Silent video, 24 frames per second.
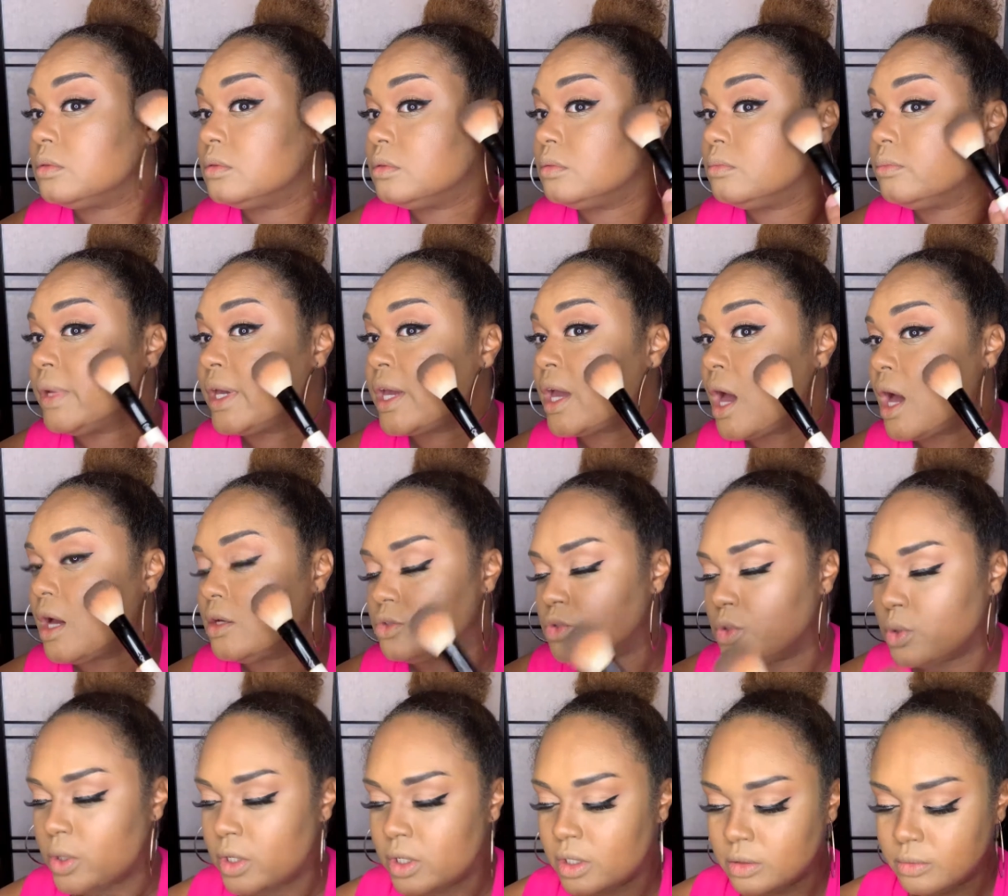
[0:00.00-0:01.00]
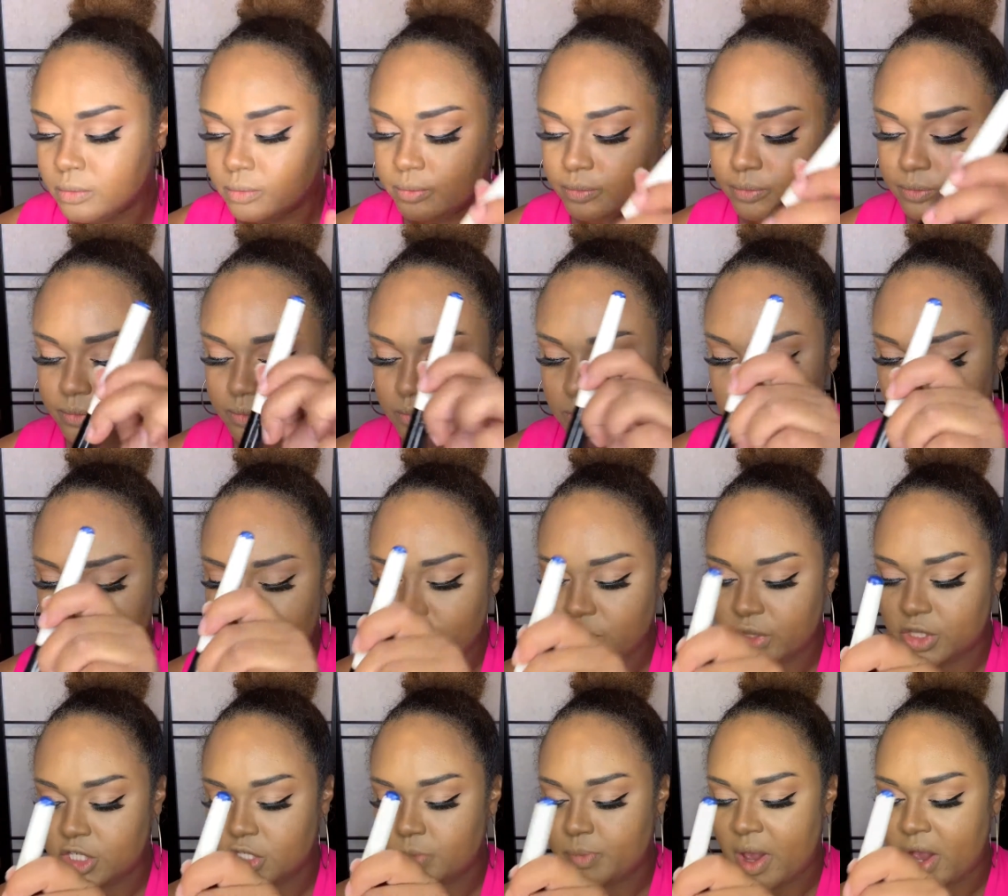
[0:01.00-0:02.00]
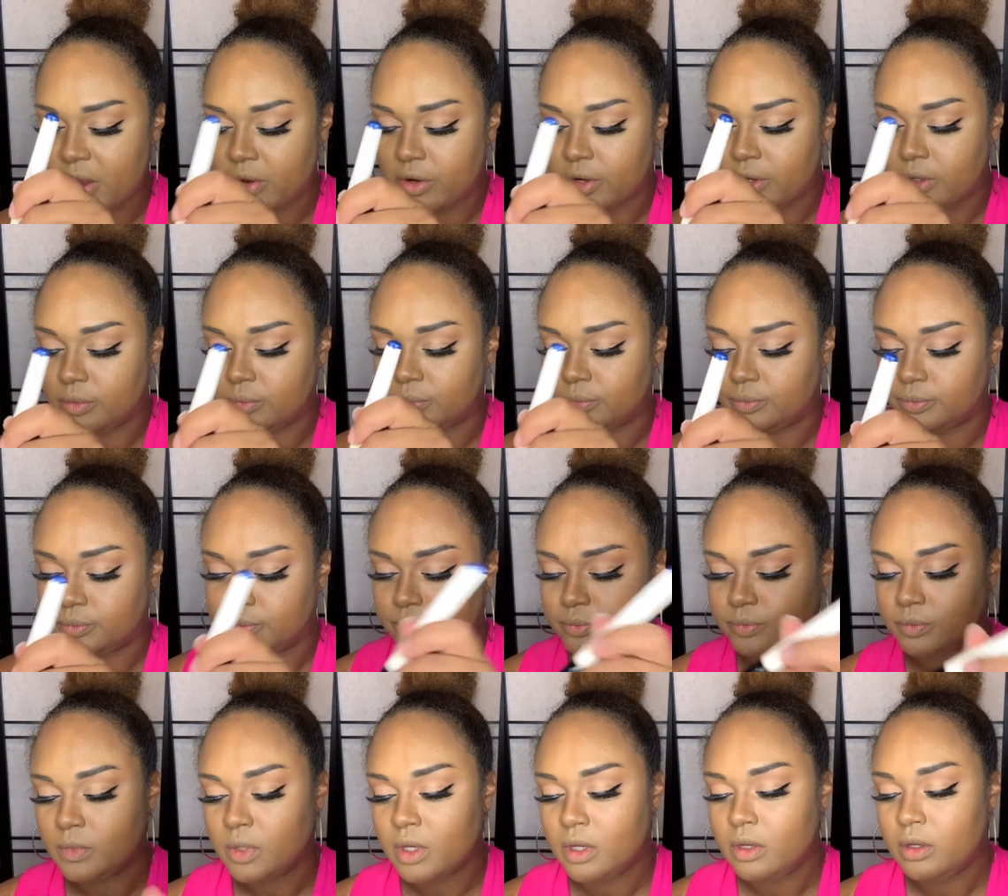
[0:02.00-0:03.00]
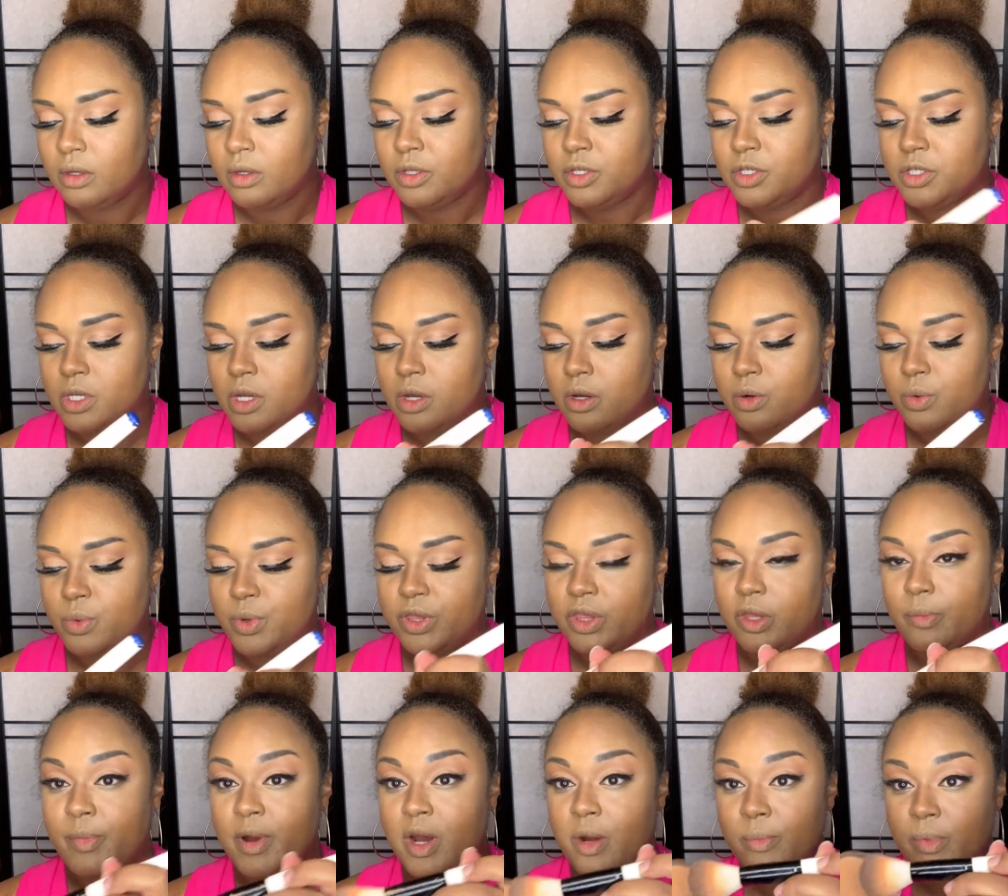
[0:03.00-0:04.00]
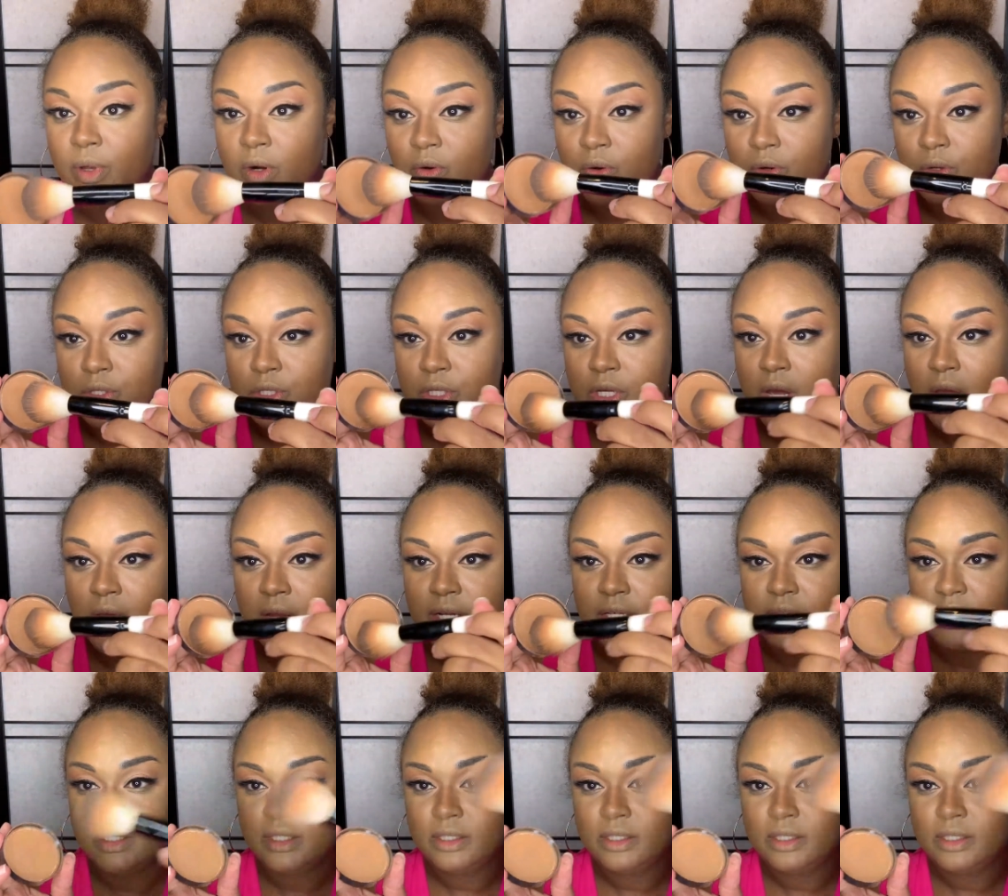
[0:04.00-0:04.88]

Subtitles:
my contour with this powder. So with the Bare Minerals, you kind of